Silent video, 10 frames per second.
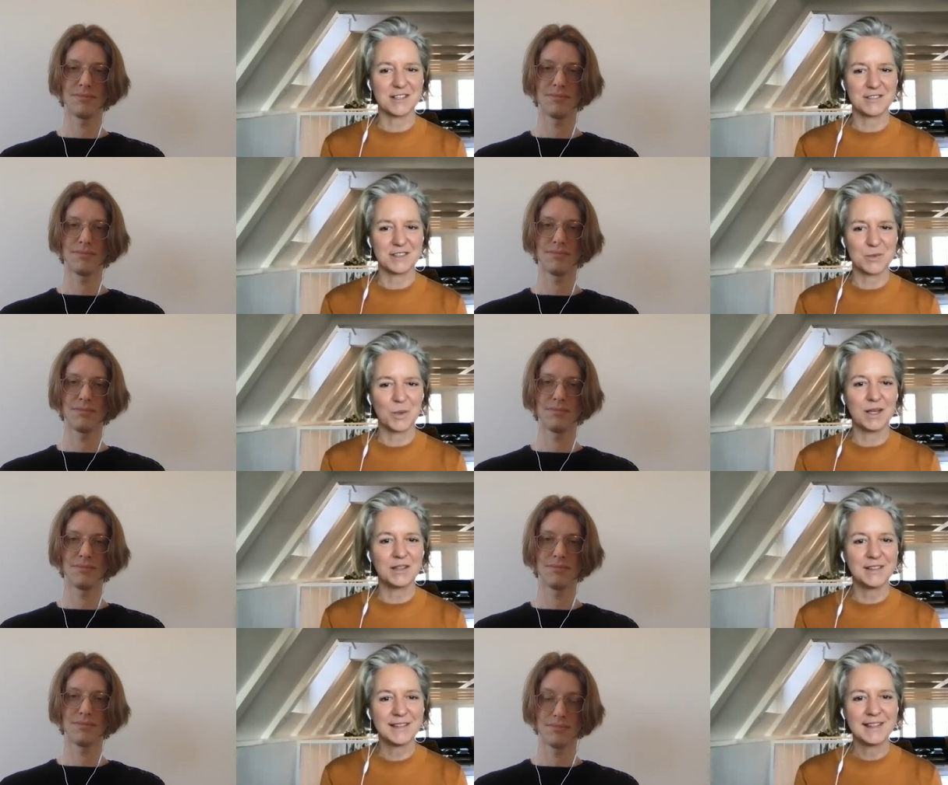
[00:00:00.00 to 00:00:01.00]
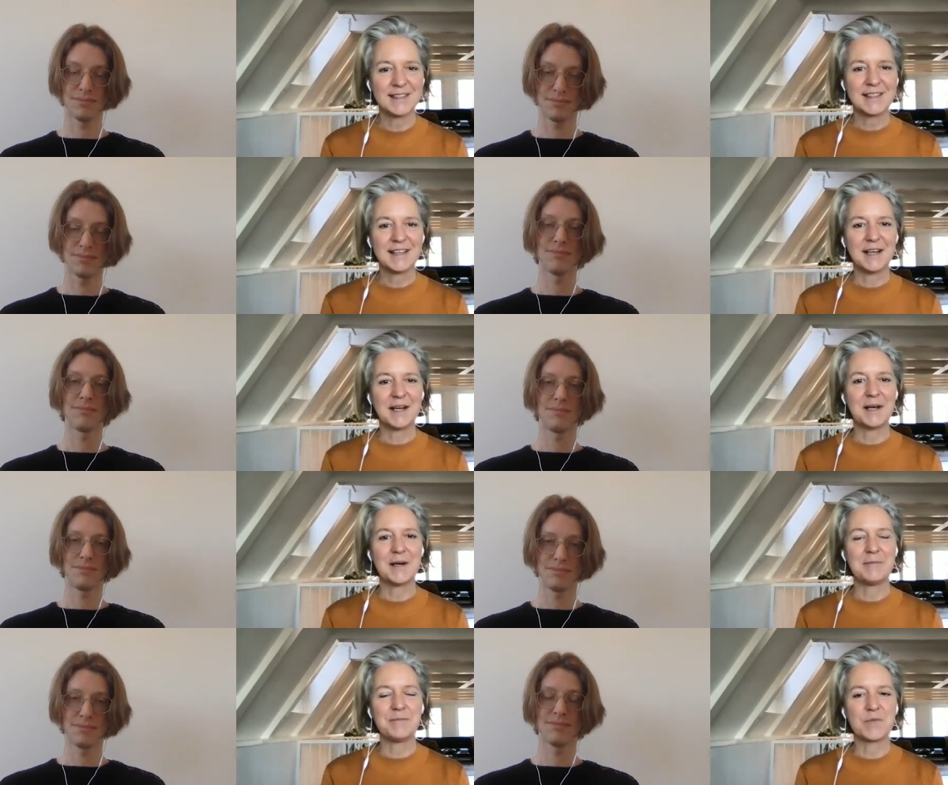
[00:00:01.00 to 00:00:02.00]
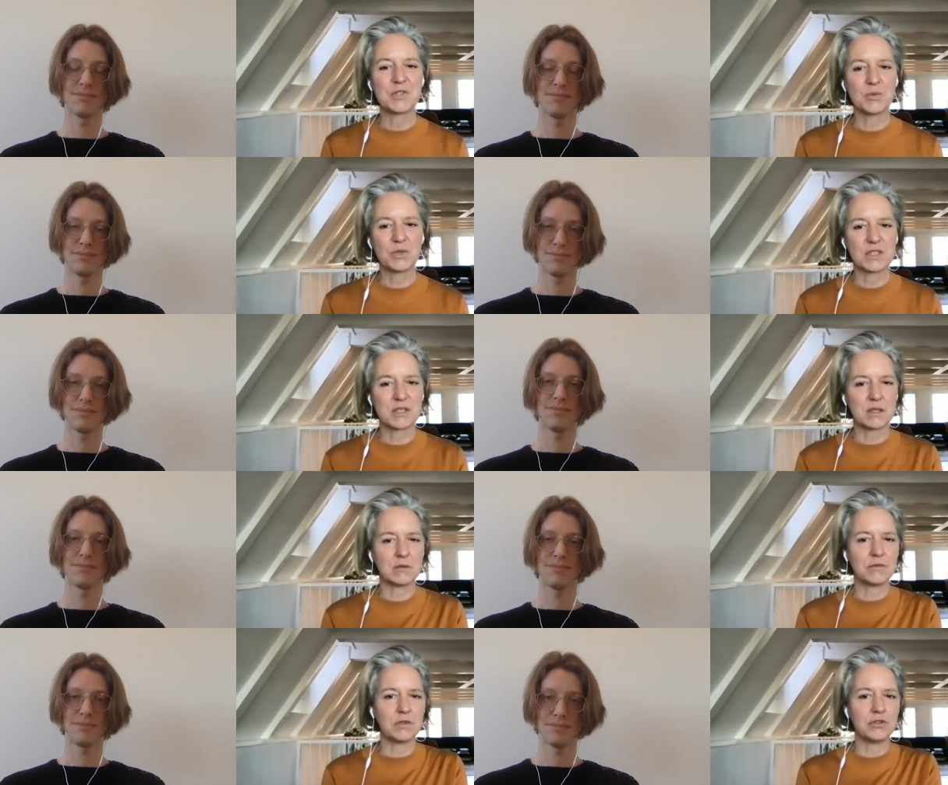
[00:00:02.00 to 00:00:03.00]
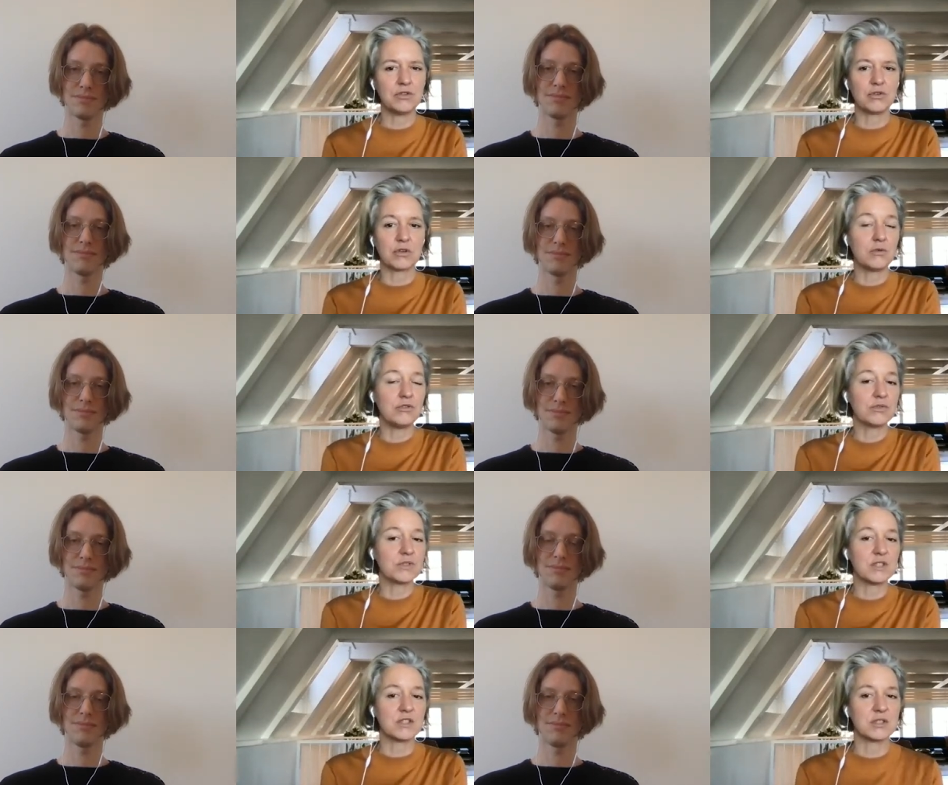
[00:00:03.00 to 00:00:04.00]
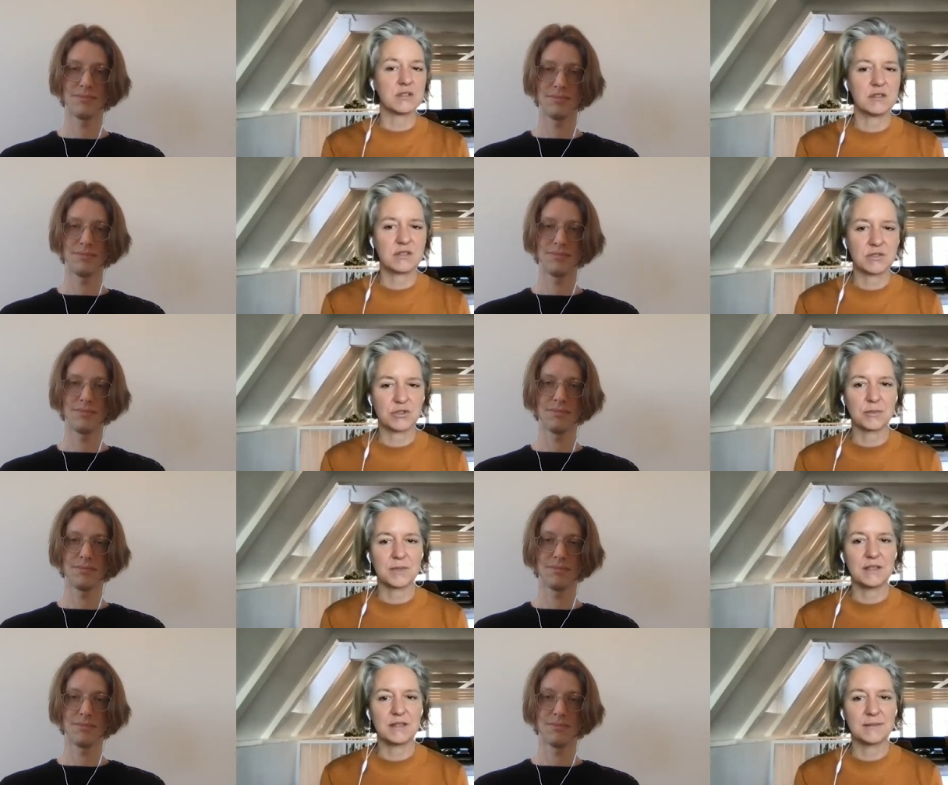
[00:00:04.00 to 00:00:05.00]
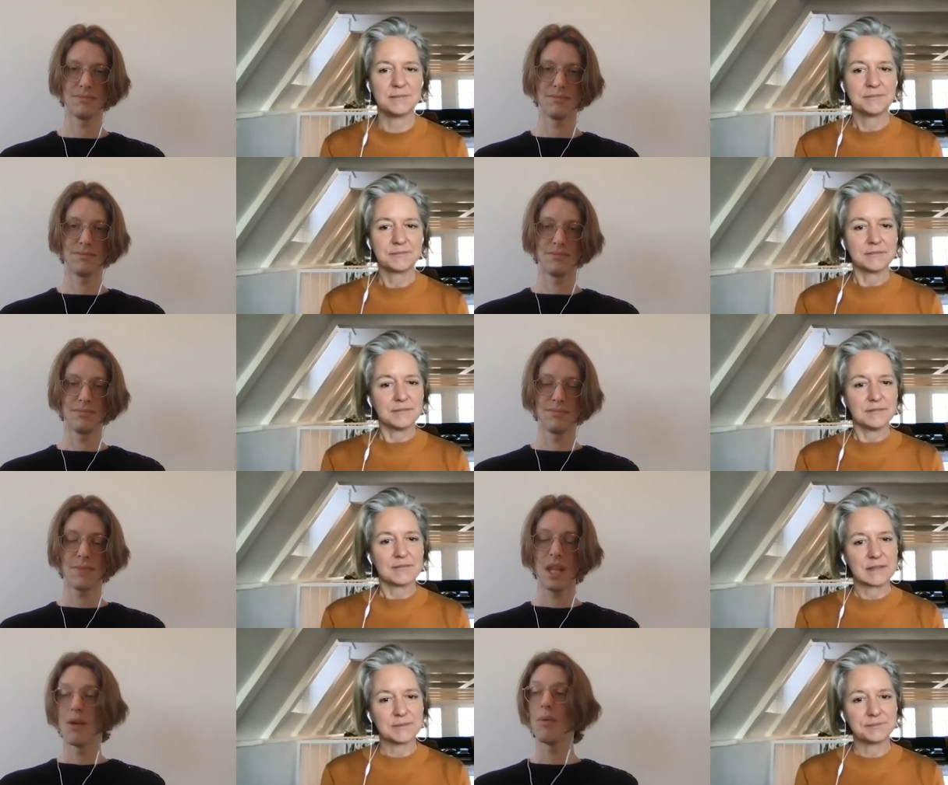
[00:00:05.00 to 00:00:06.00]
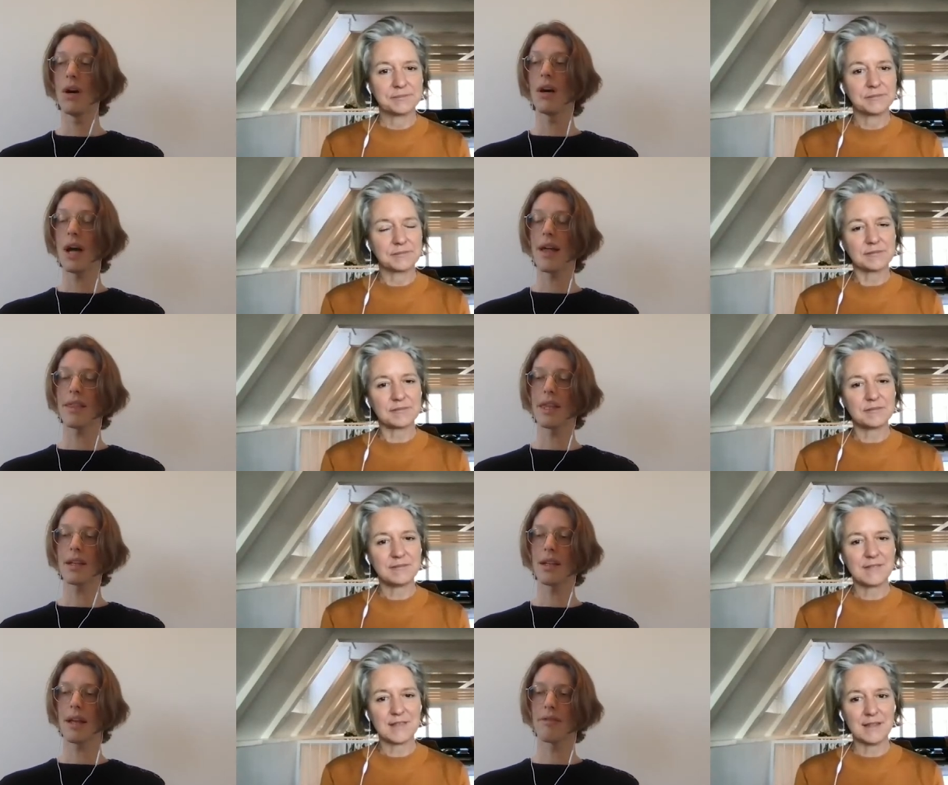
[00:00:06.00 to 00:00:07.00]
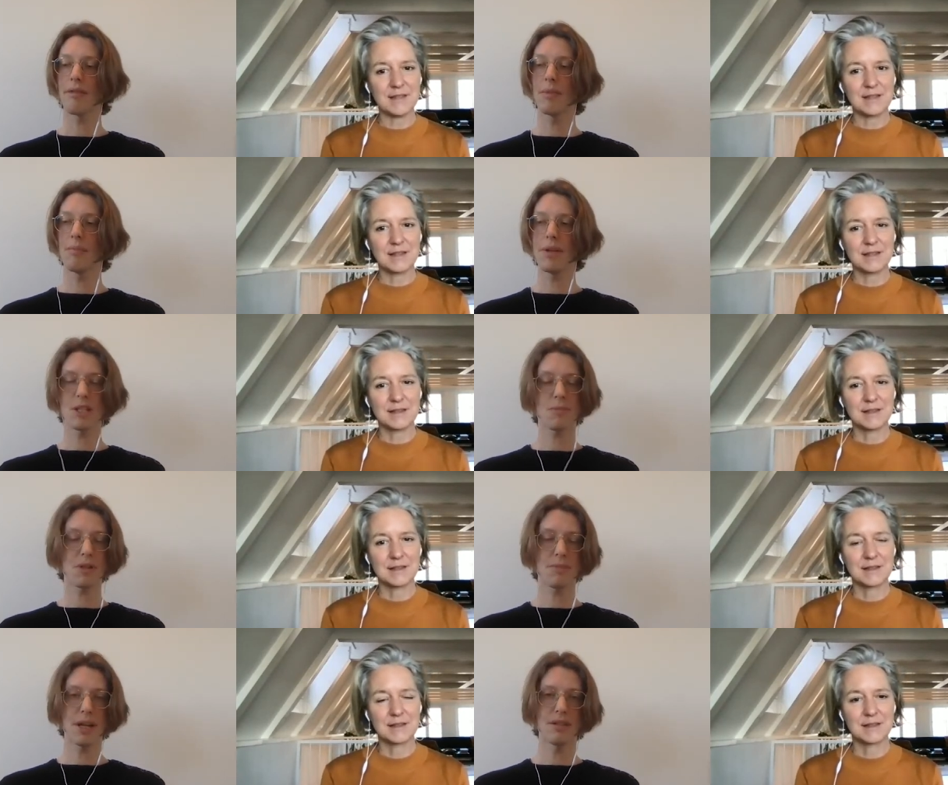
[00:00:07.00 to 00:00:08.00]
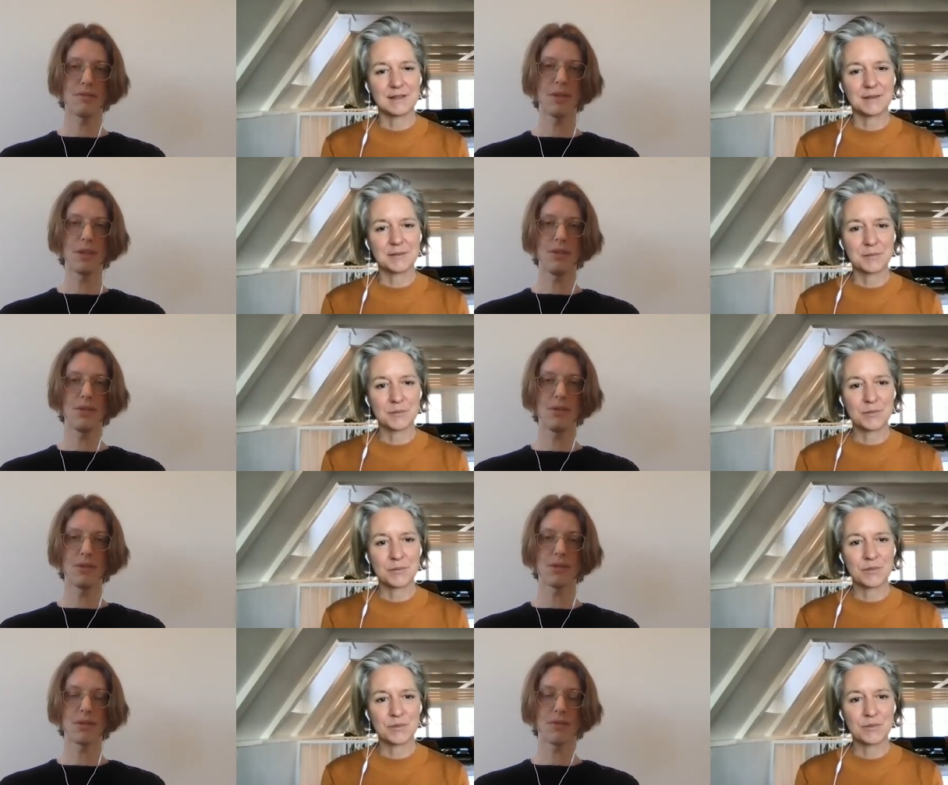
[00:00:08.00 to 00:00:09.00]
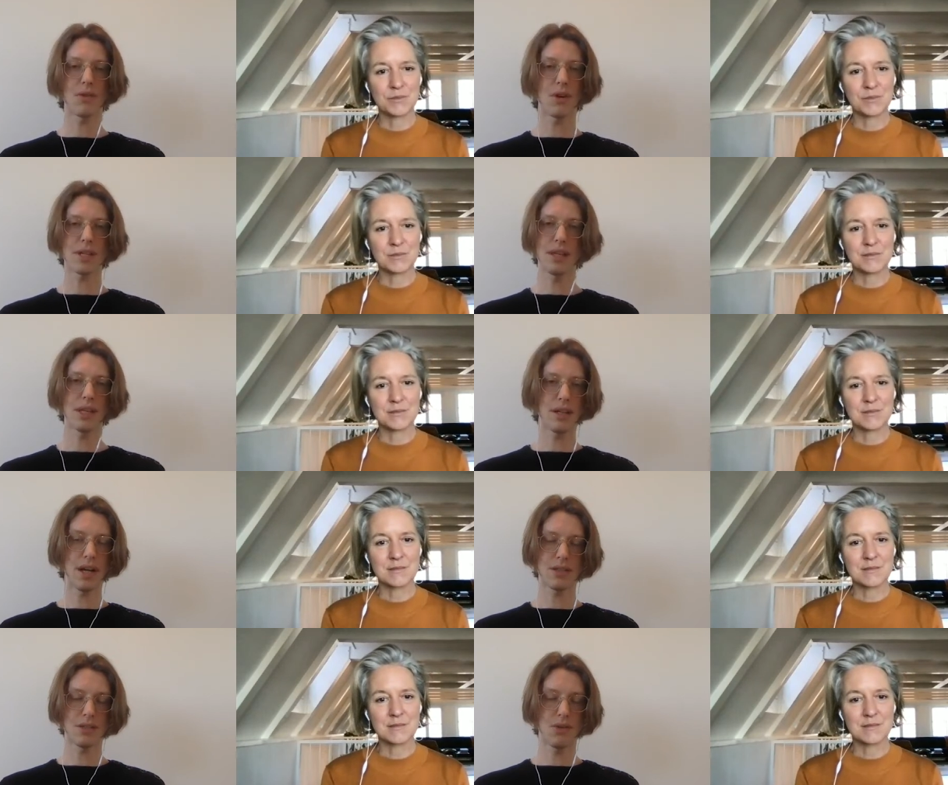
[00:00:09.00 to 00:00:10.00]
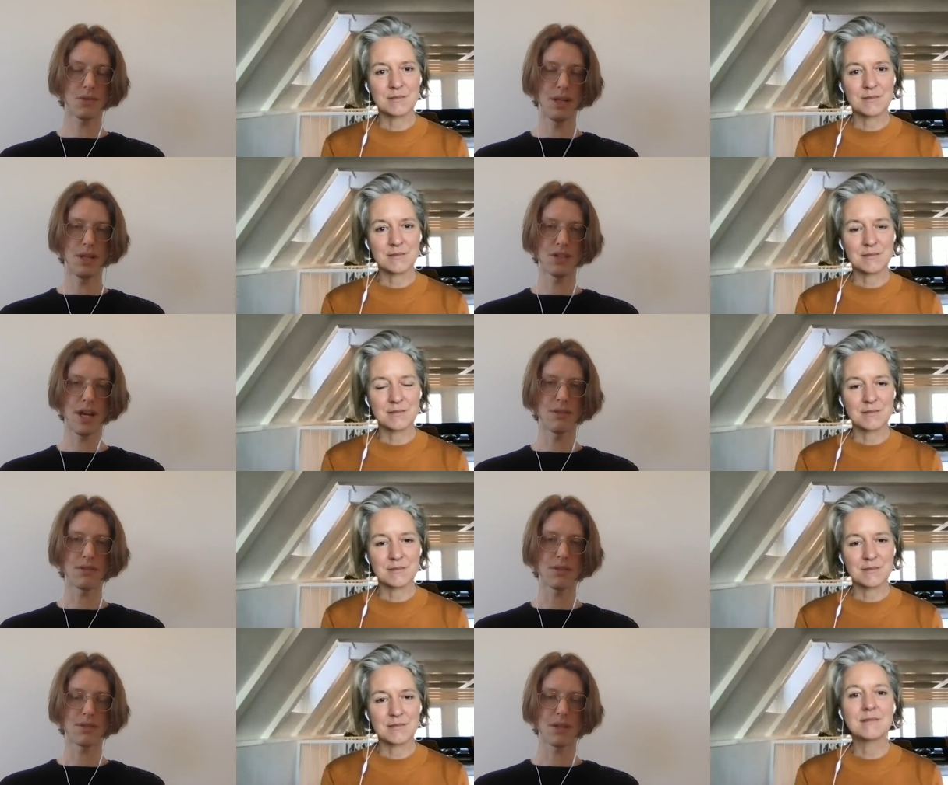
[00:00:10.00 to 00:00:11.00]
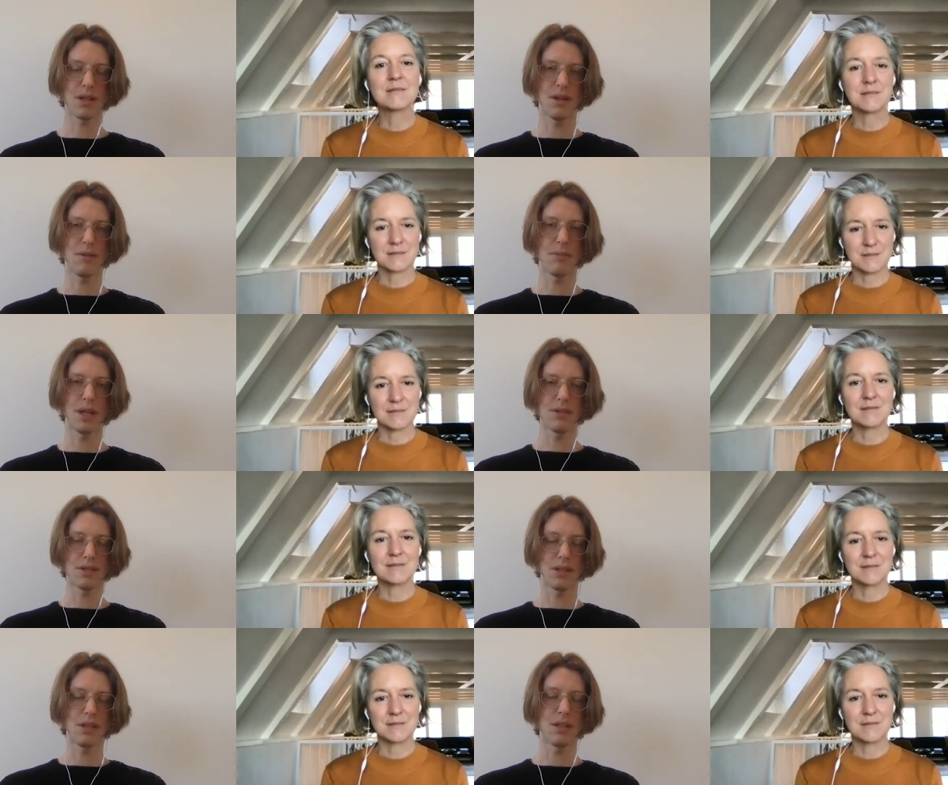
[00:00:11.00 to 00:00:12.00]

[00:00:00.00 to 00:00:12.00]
Speaker 1: of it as well. So what is kind of your own usage in social media?
Speaker 2: Well, I think like from a business perspective, we use, of course, I think the classic social media channels that you see